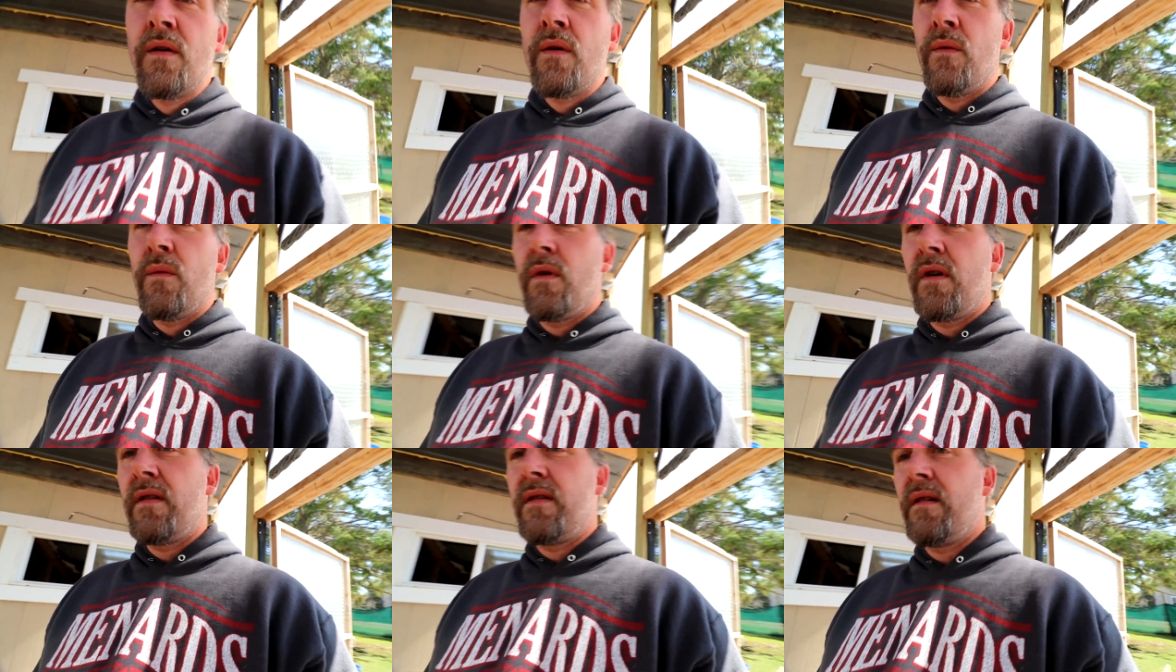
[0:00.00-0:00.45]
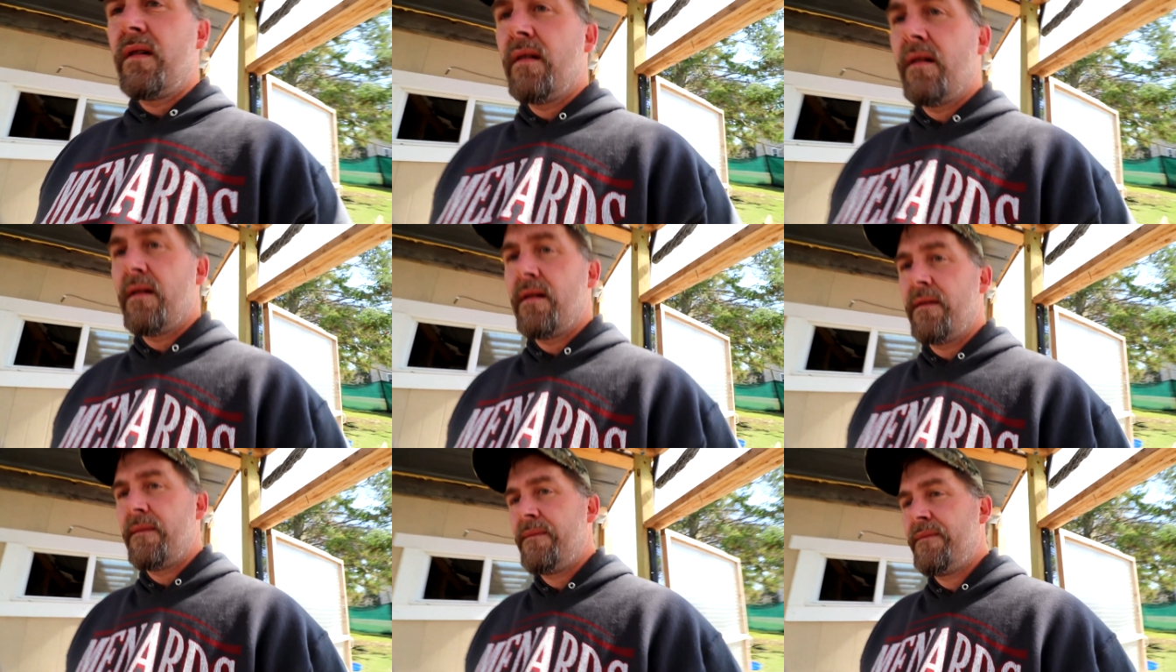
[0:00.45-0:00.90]
what
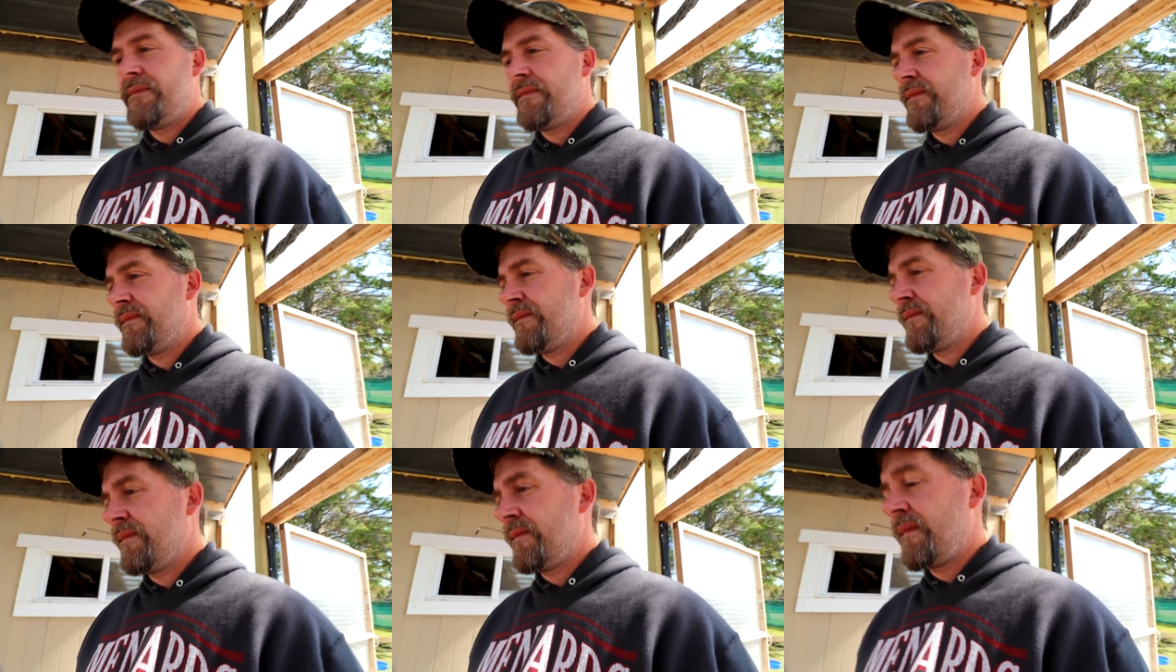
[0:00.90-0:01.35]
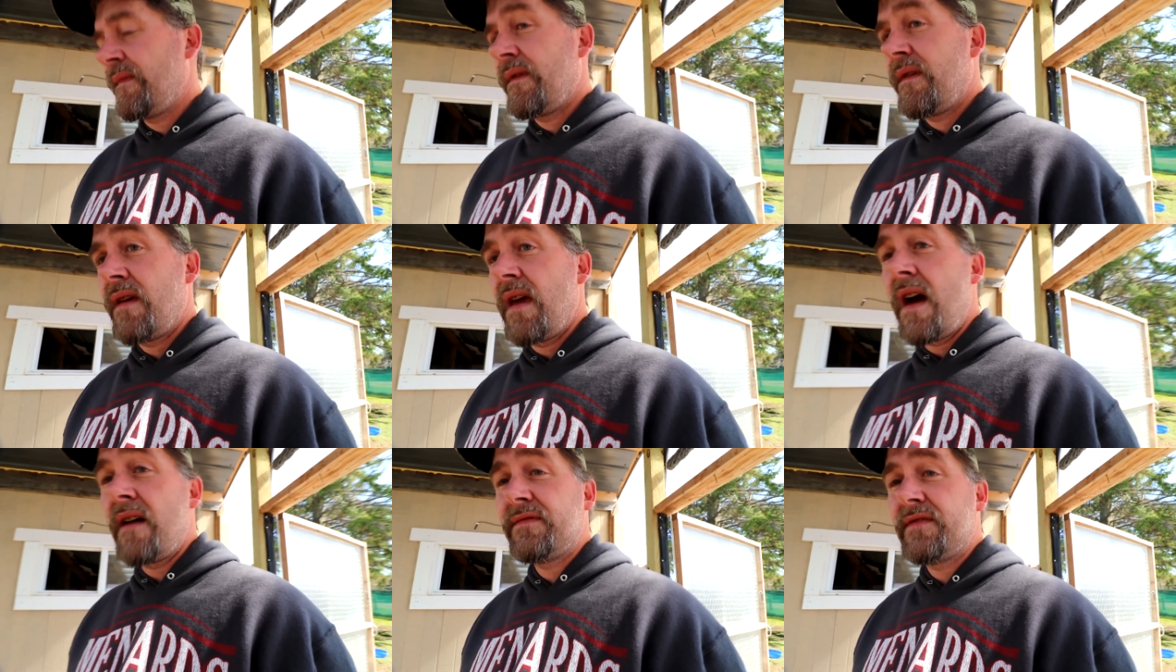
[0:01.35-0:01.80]
you
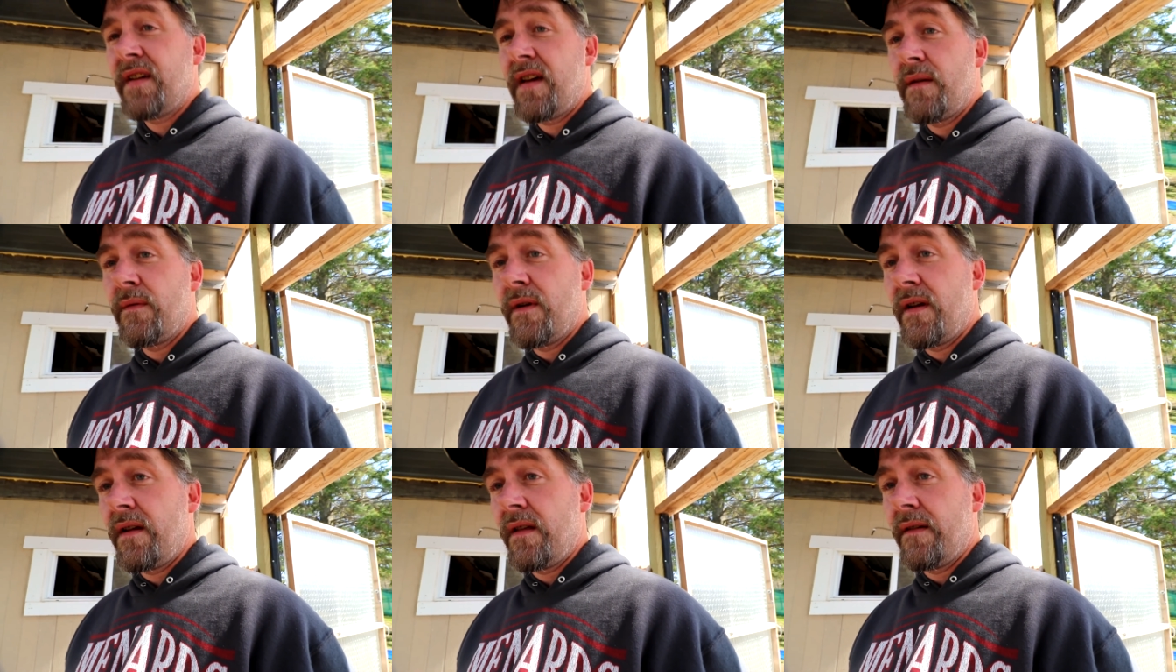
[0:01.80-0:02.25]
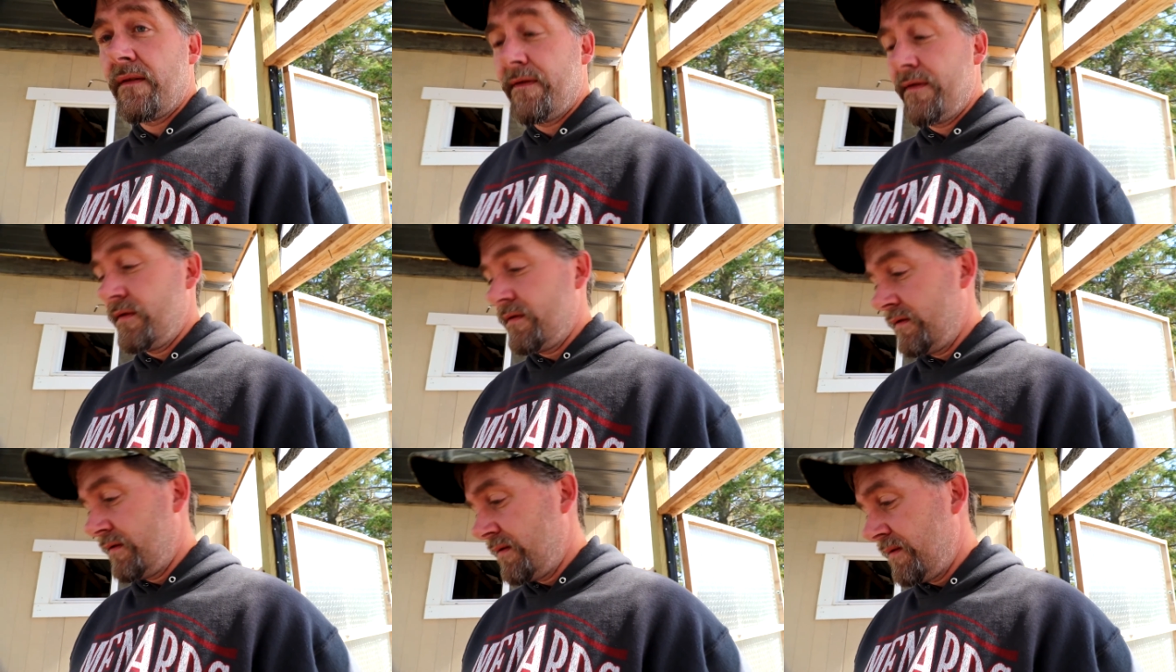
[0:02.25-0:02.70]
have to get rid of the
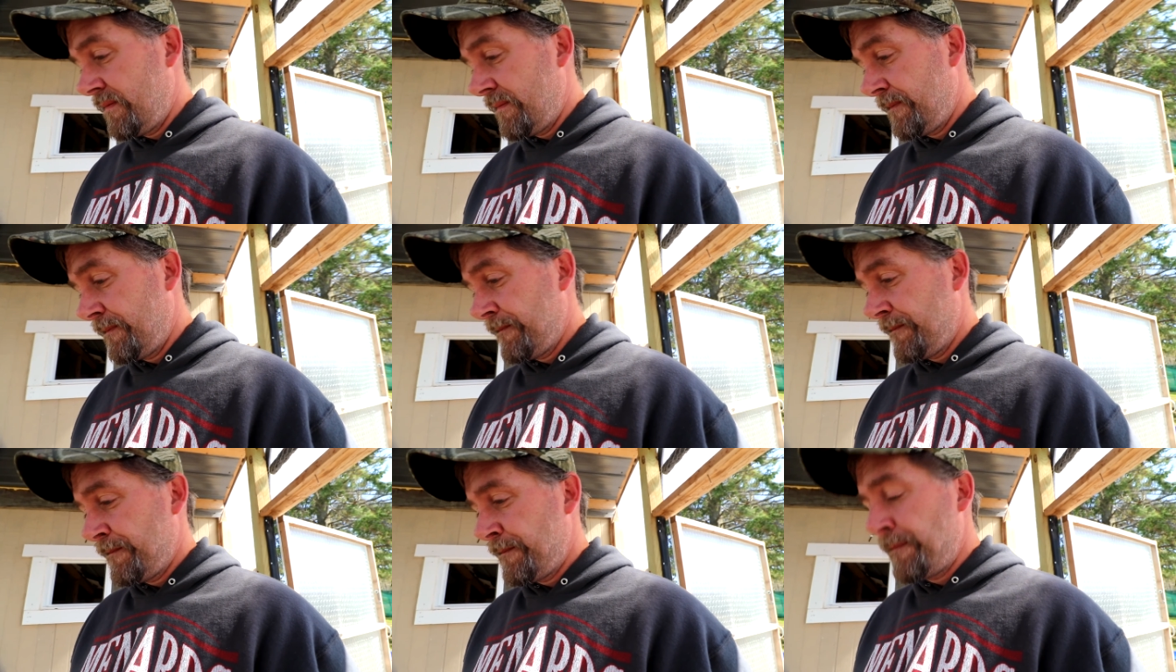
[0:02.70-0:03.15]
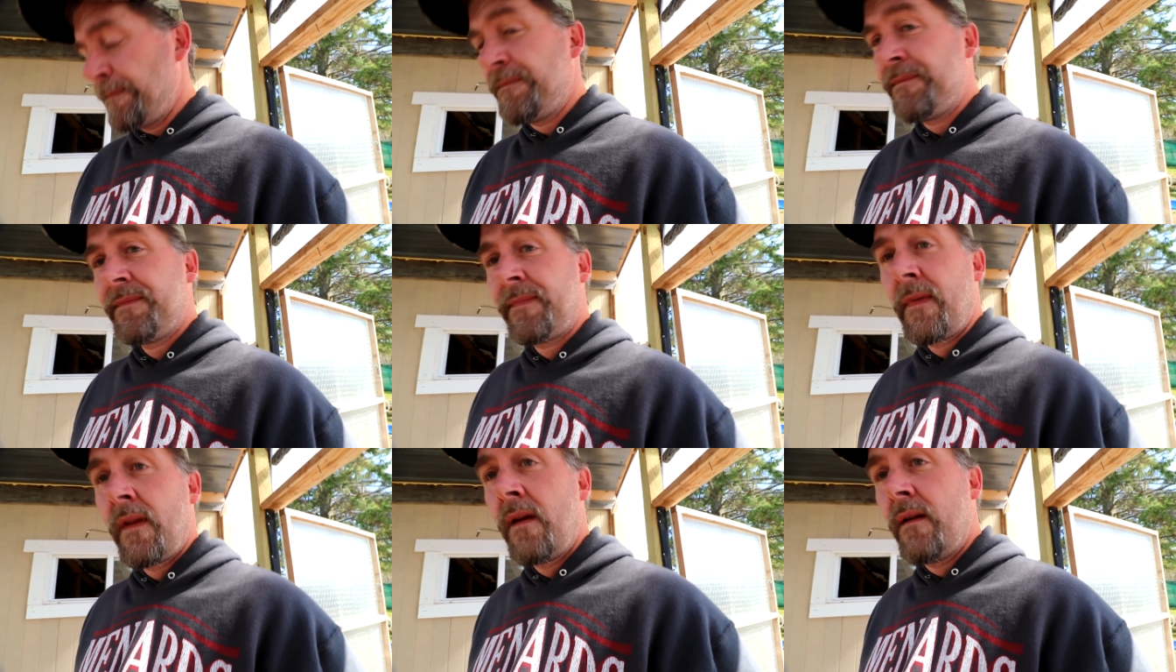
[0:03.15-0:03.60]
food,
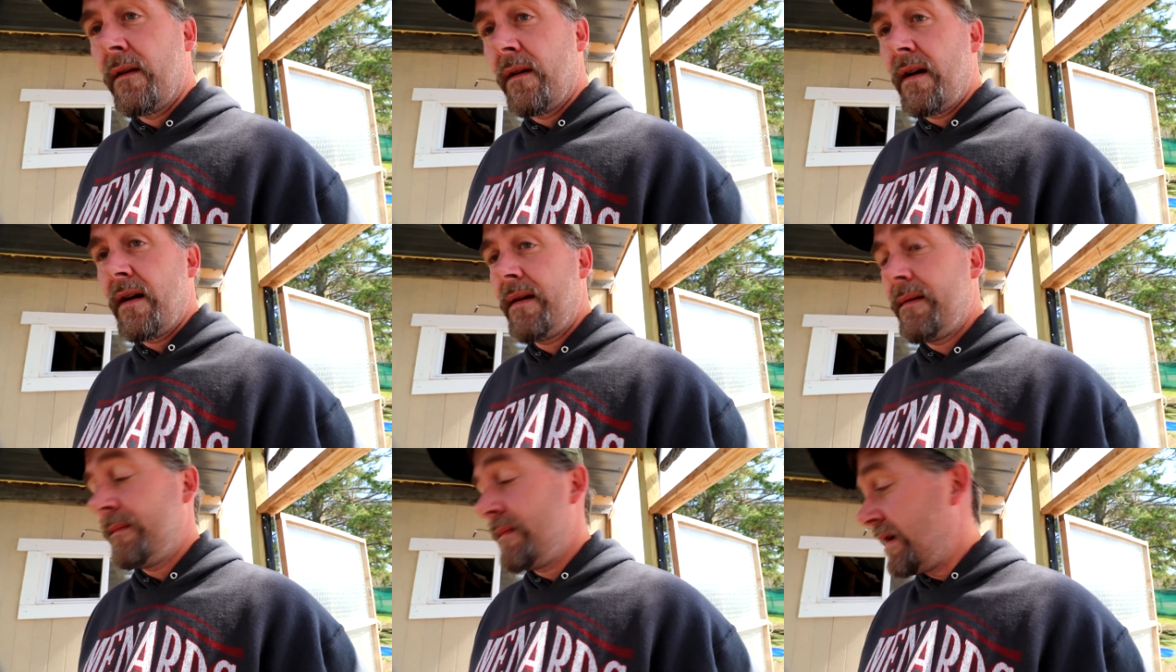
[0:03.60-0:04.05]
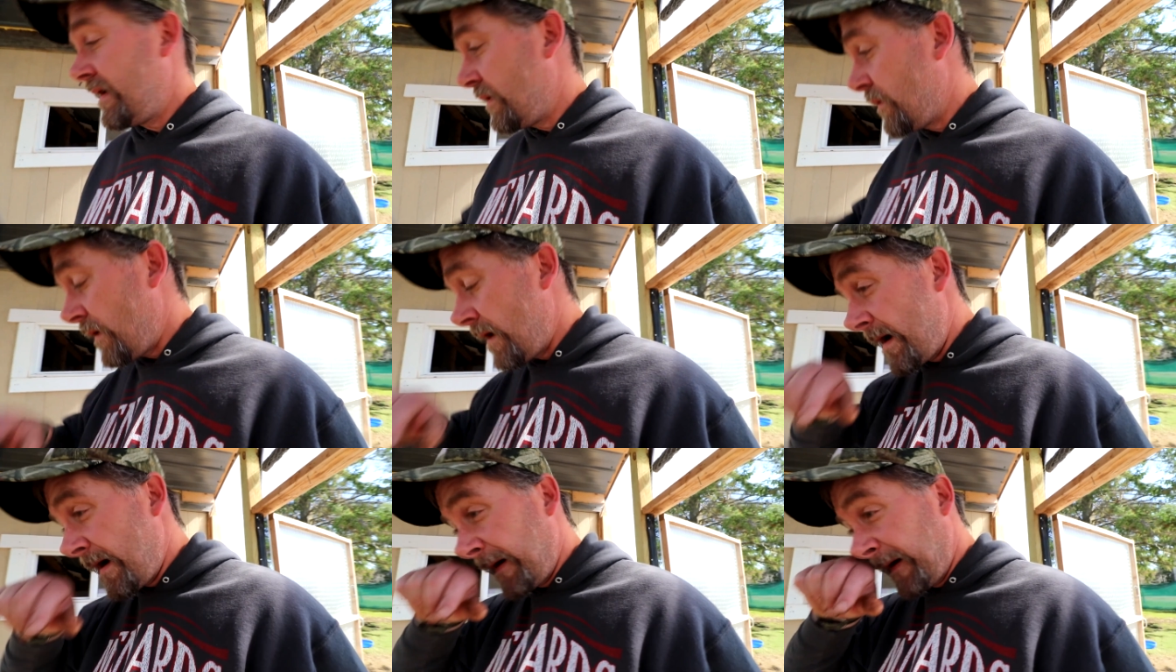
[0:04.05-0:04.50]
right, and the
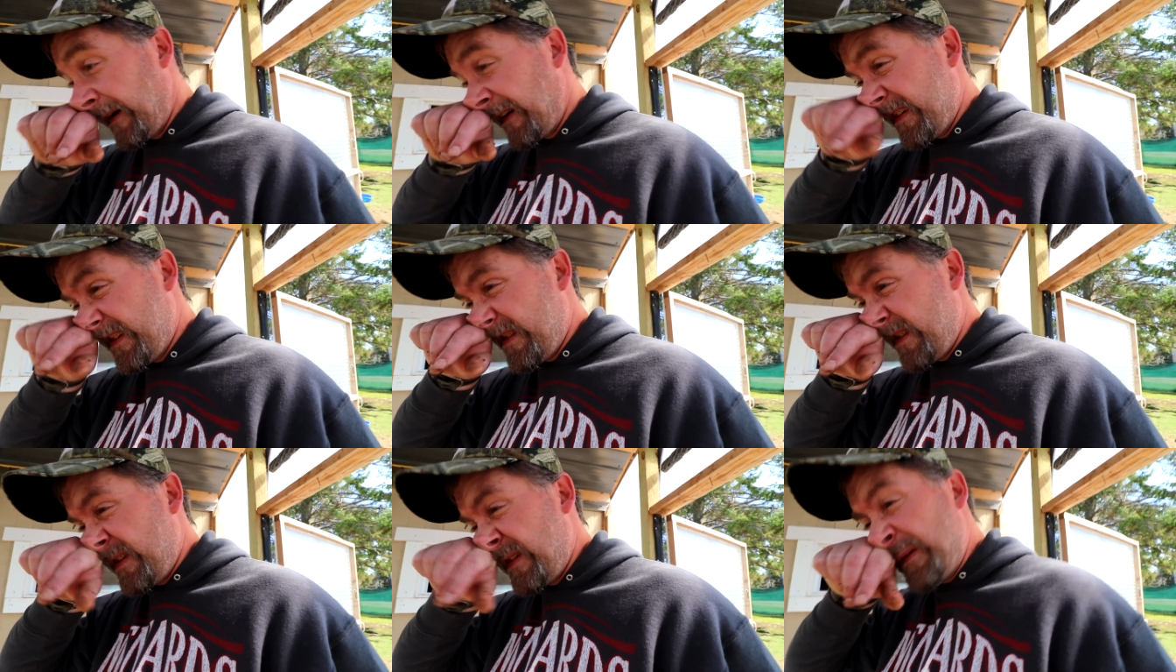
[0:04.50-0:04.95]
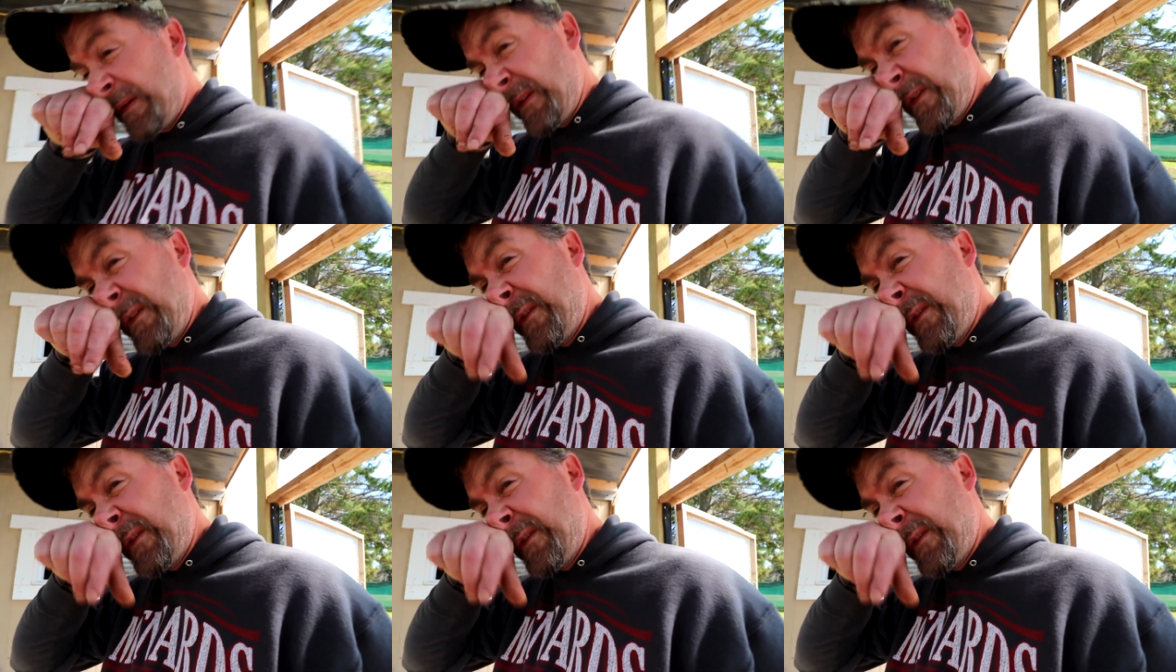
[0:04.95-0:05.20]
water. So